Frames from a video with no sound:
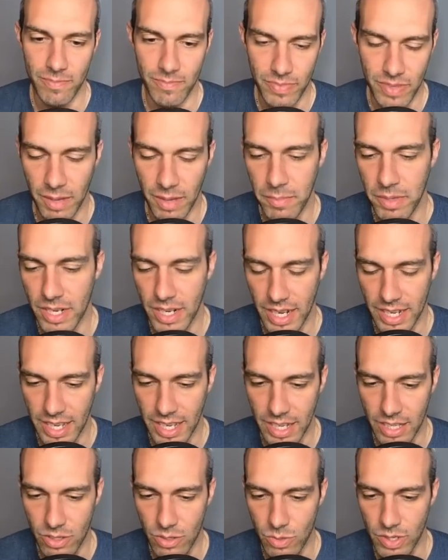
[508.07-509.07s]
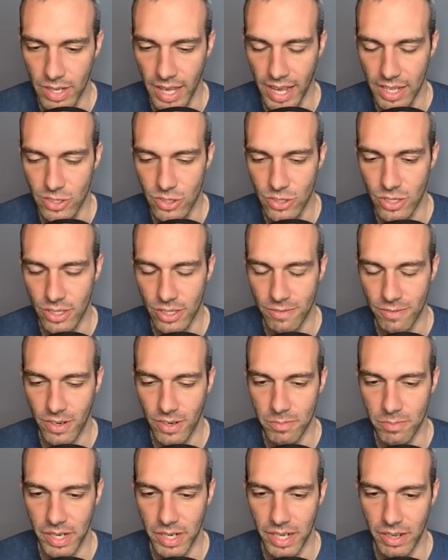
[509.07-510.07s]
I mean, I get it. You can shield and
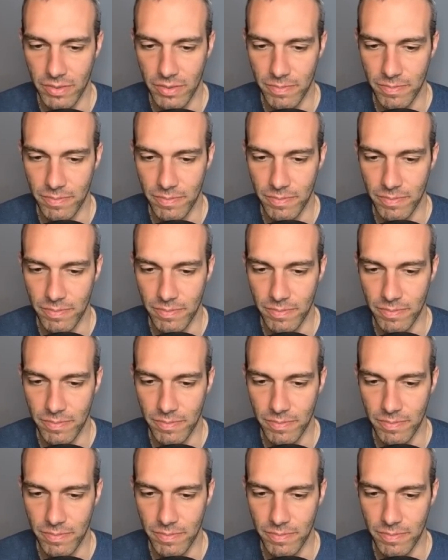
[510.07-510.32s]
farm down.